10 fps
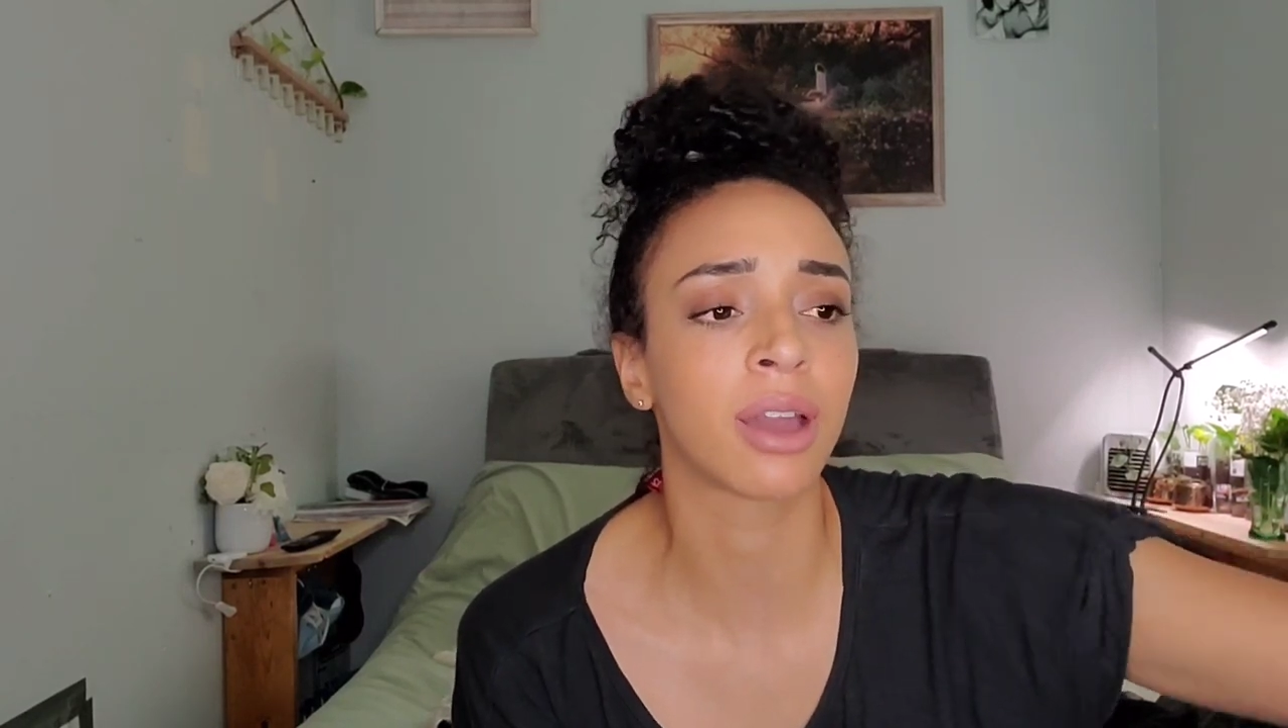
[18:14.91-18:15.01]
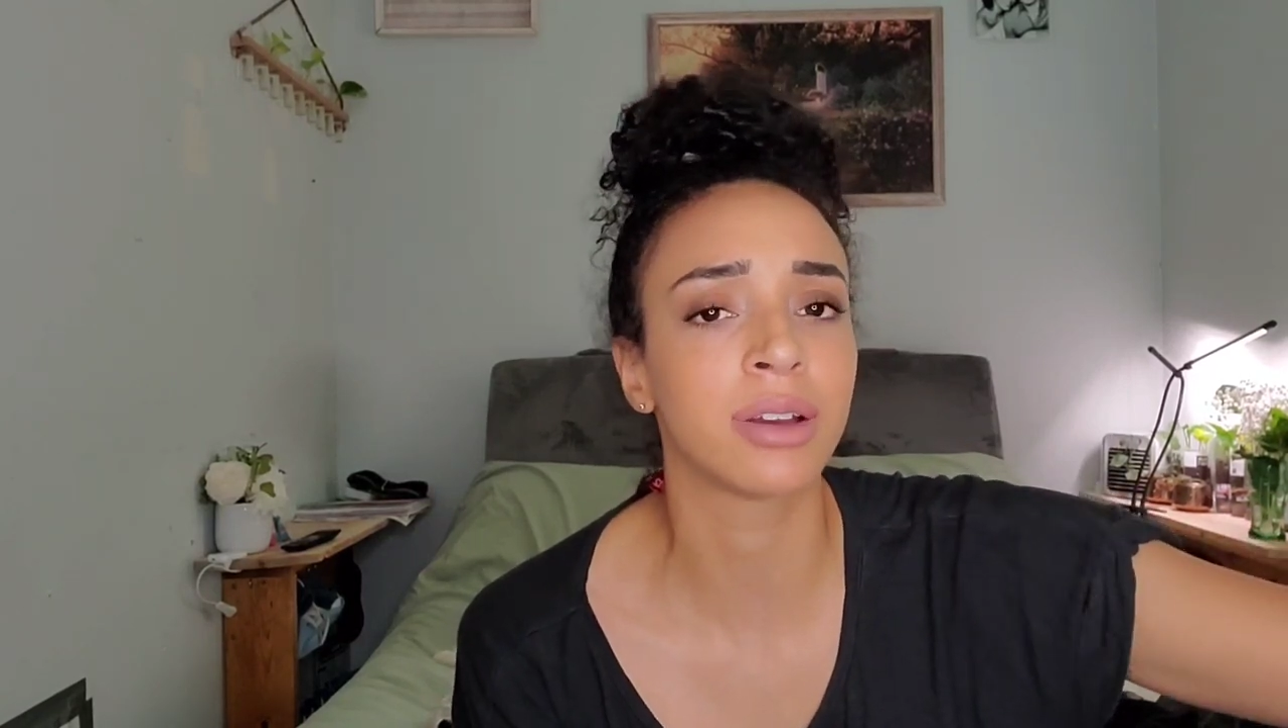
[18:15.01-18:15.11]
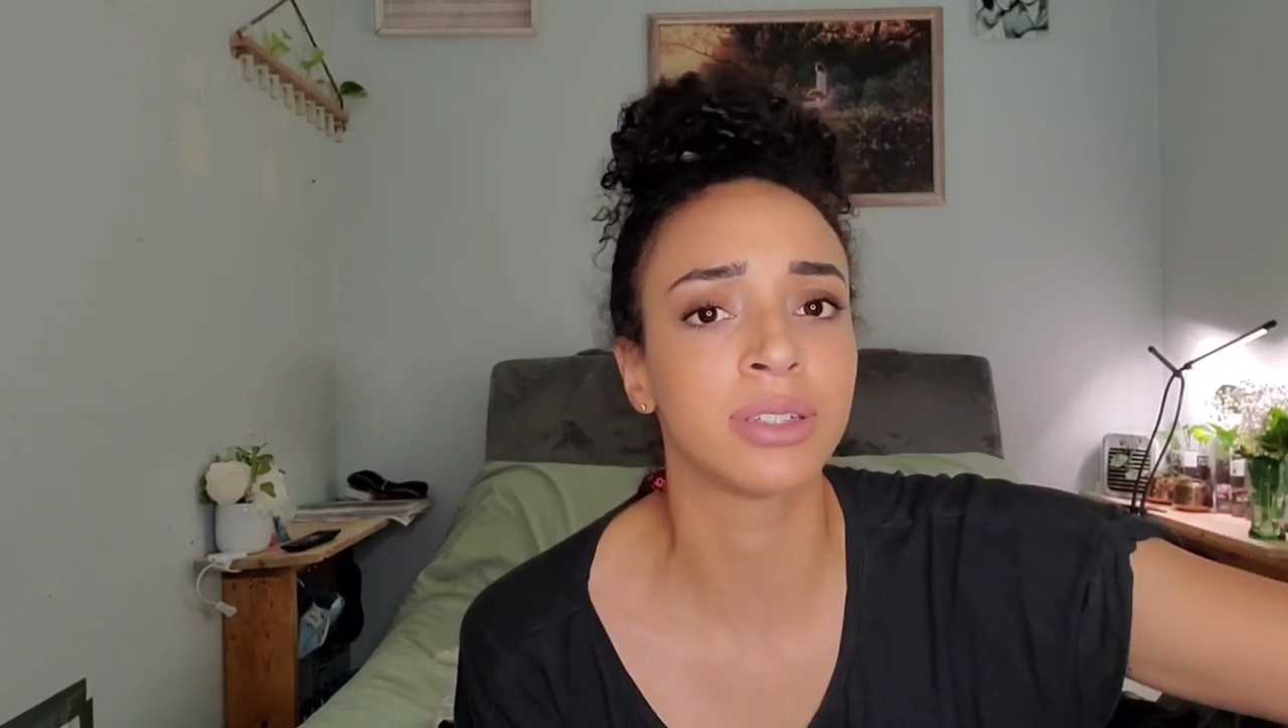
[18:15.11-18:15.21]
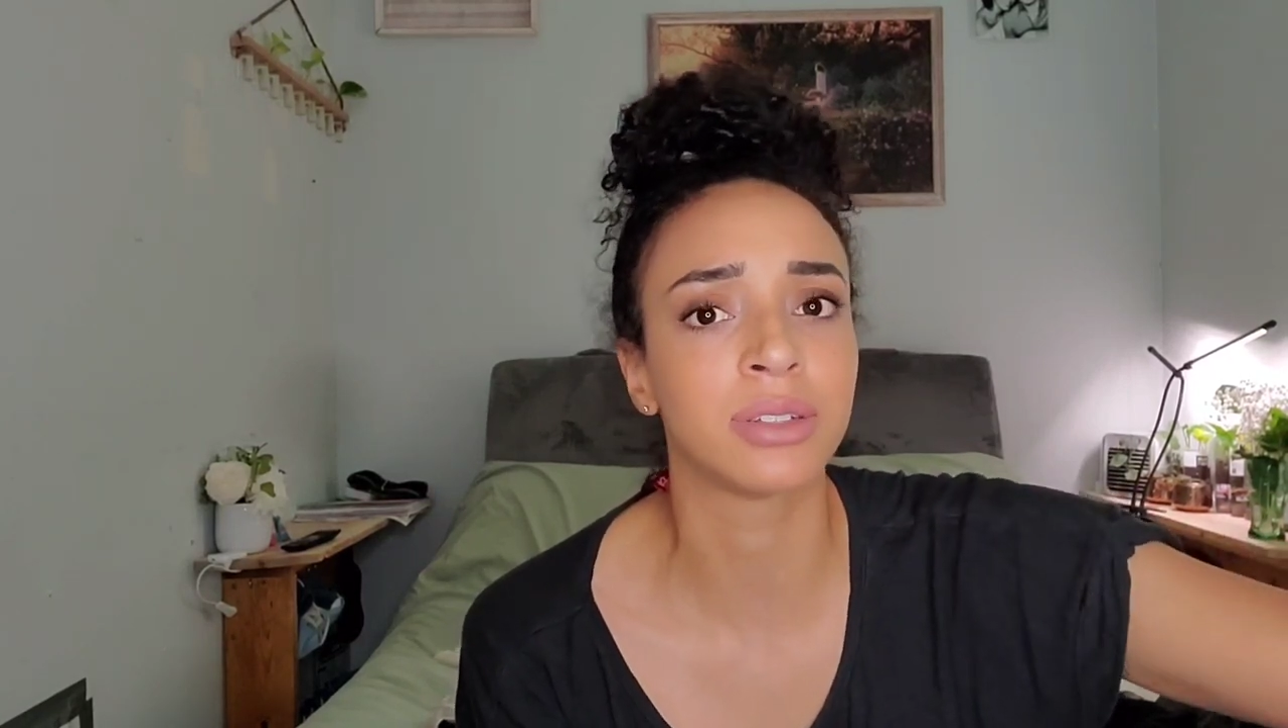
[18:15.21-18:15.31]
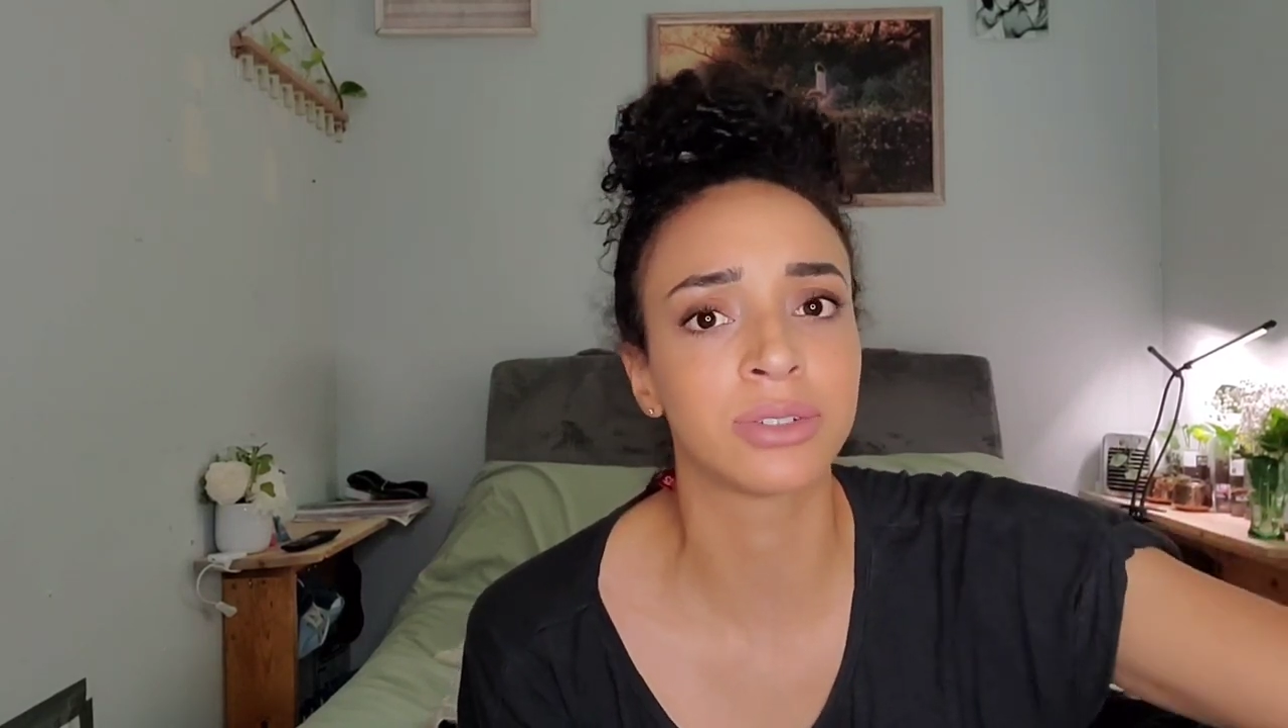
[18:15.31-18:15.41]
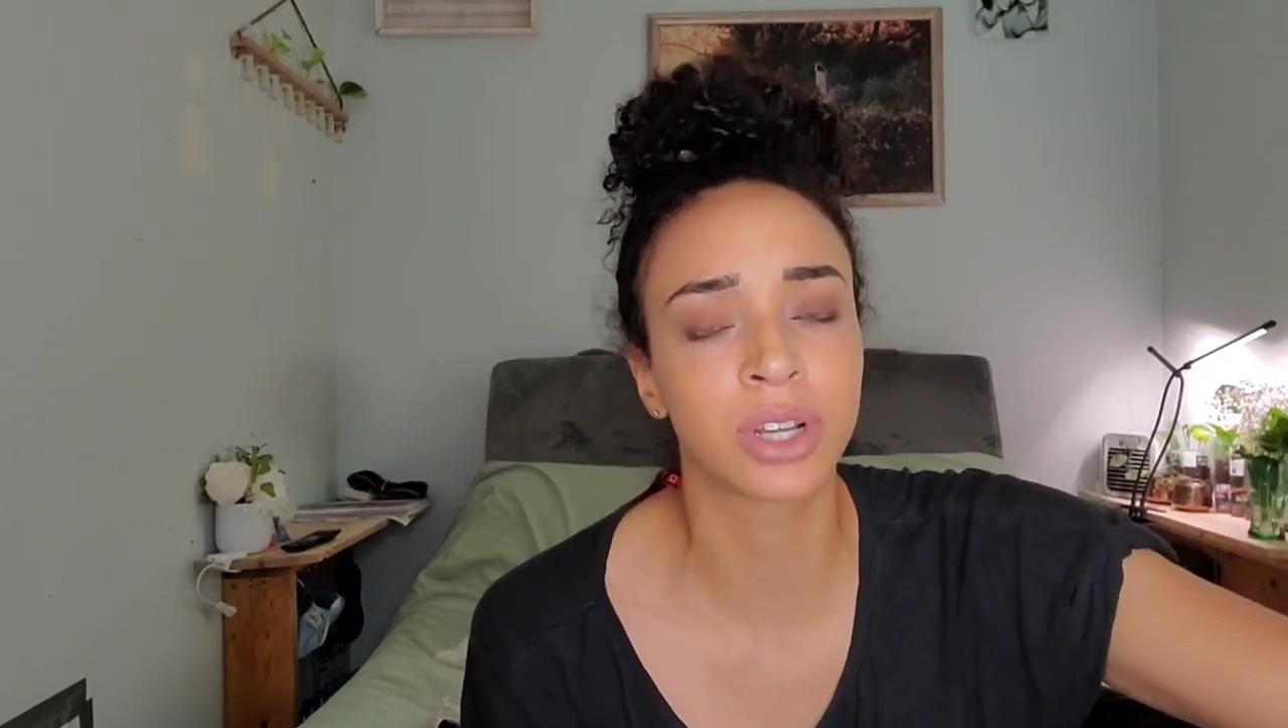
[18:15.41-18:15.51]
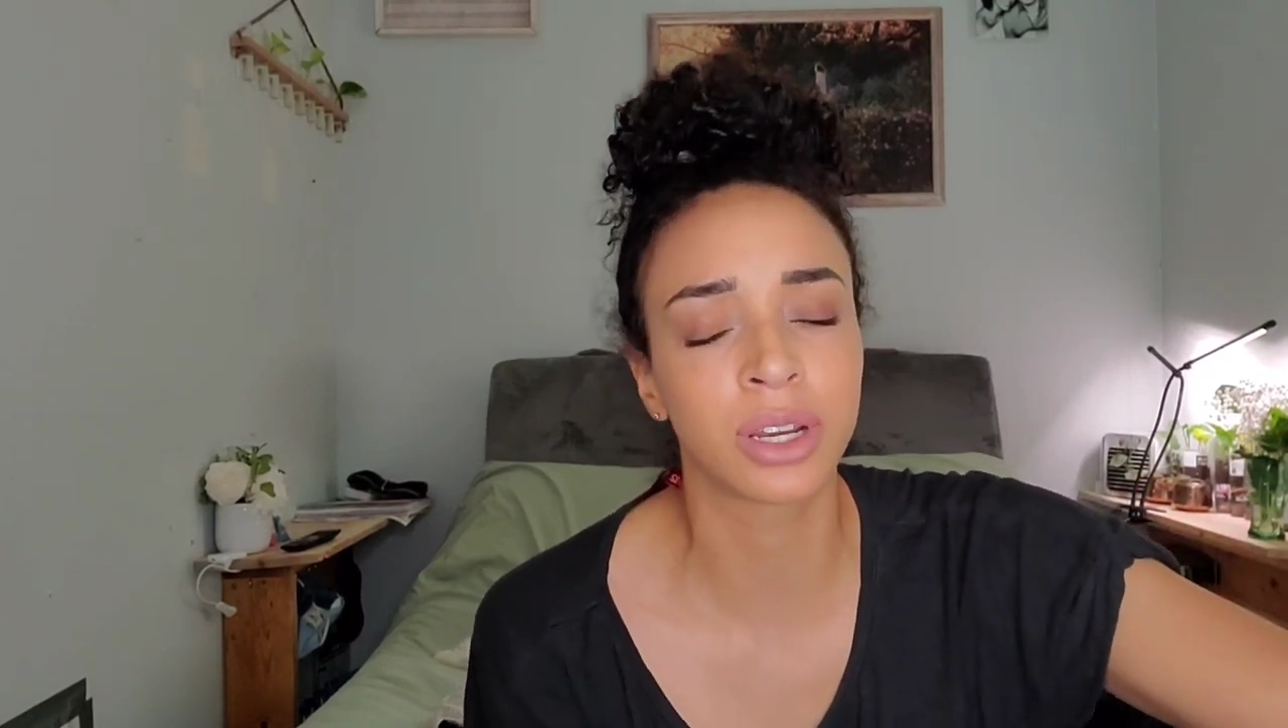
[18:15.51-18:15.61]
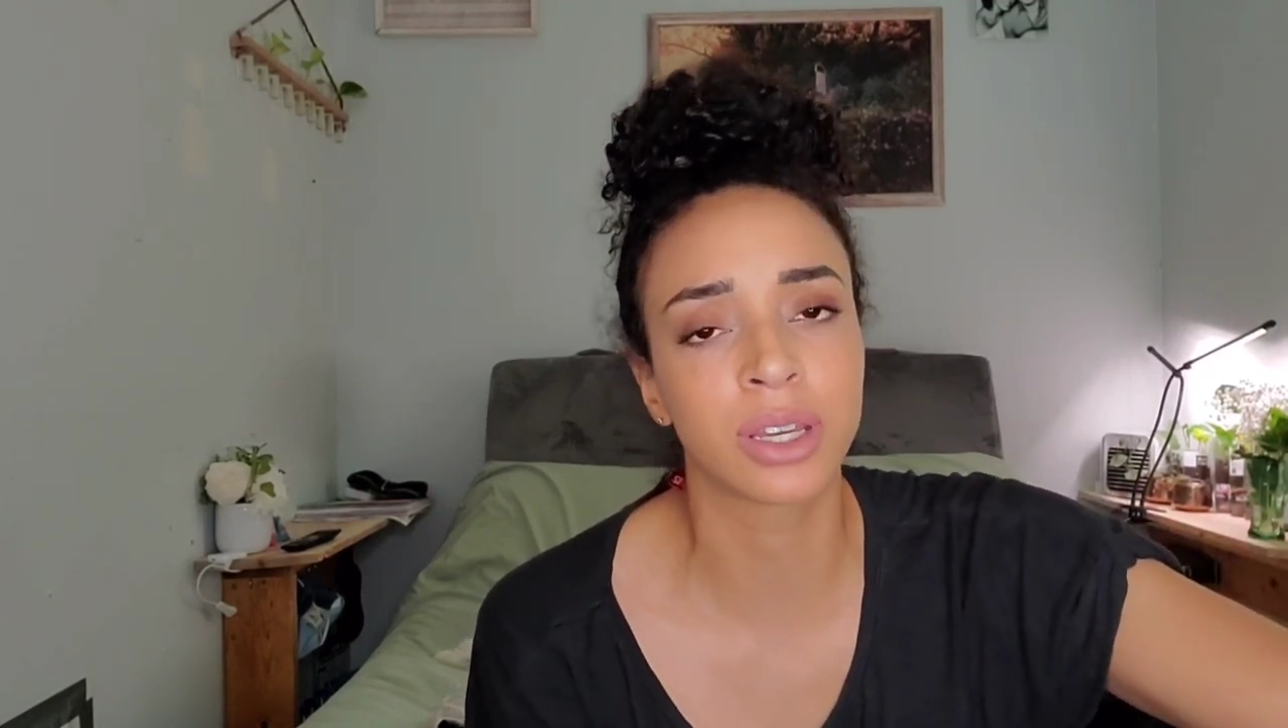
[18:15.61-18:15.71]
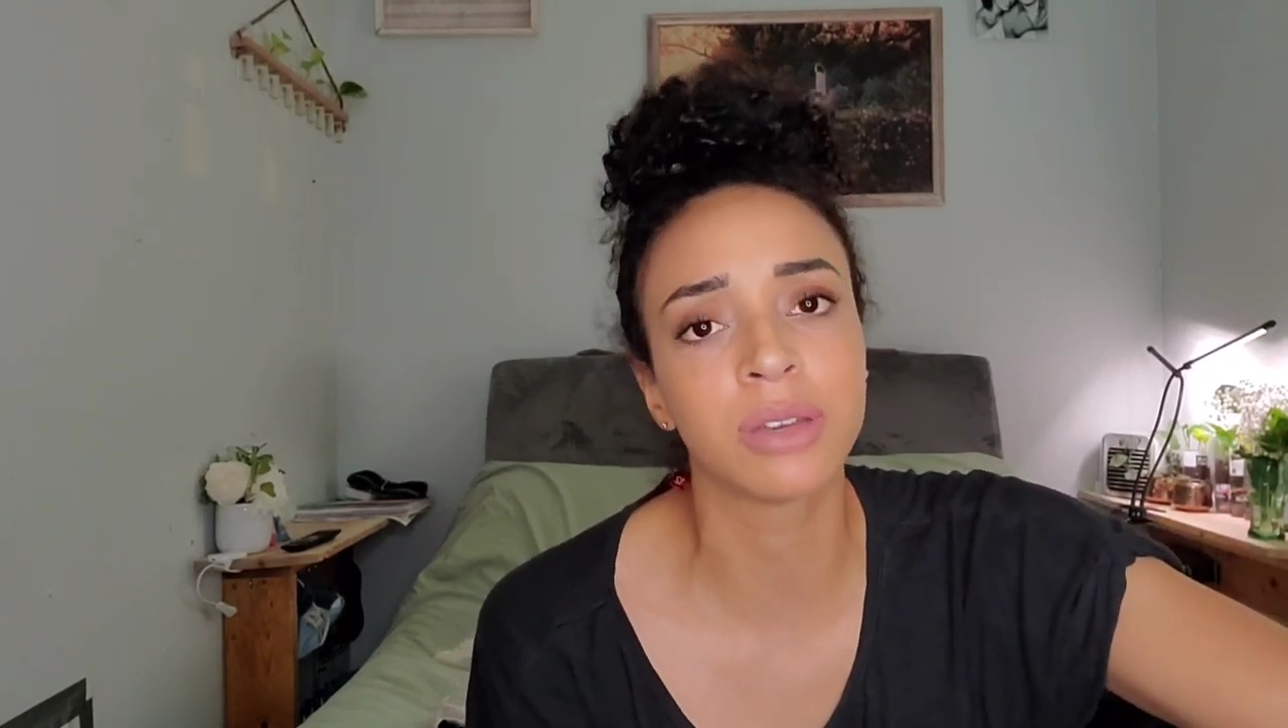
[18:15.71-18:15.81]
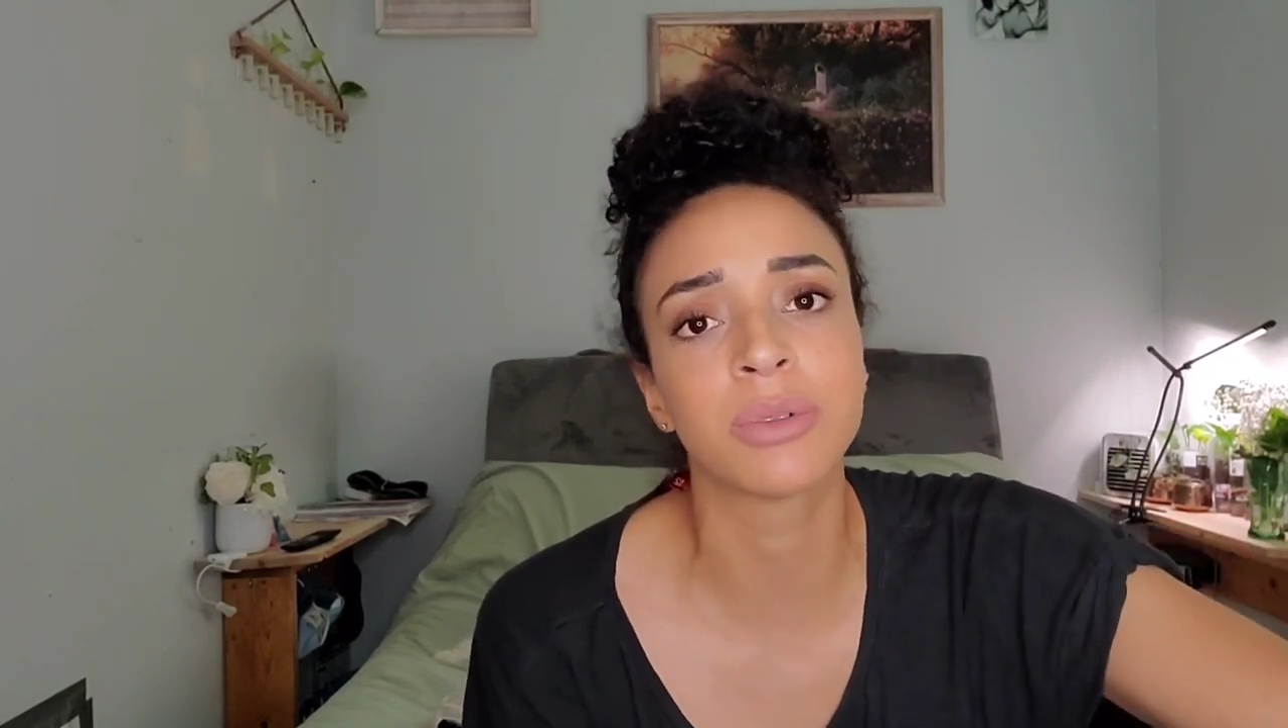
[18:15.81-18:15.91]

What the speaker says: I still try to keep